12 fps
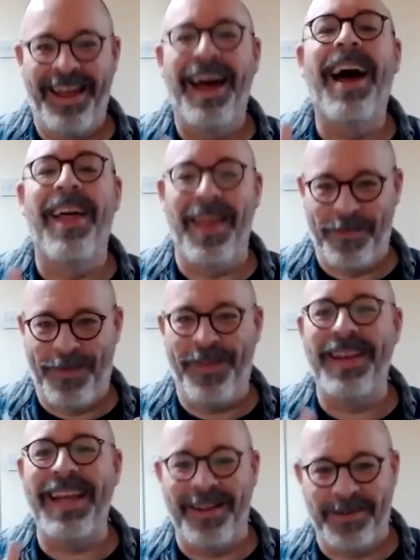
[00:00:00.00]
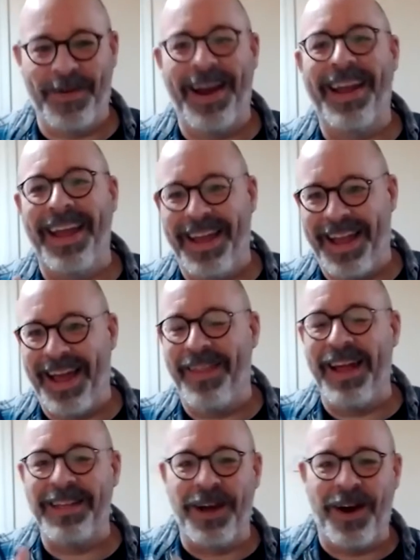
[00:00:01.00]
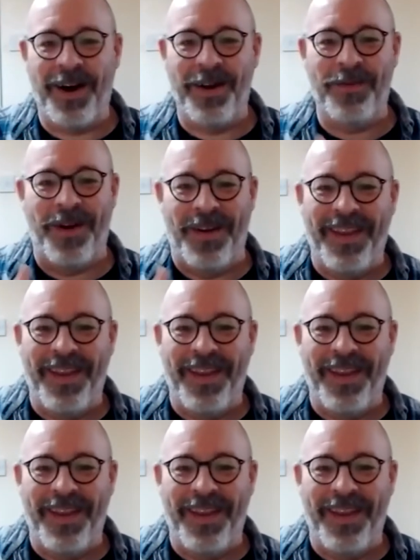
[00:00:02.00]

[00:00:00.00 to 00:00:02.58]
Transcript: and then put the downs back in again. That's the hard one.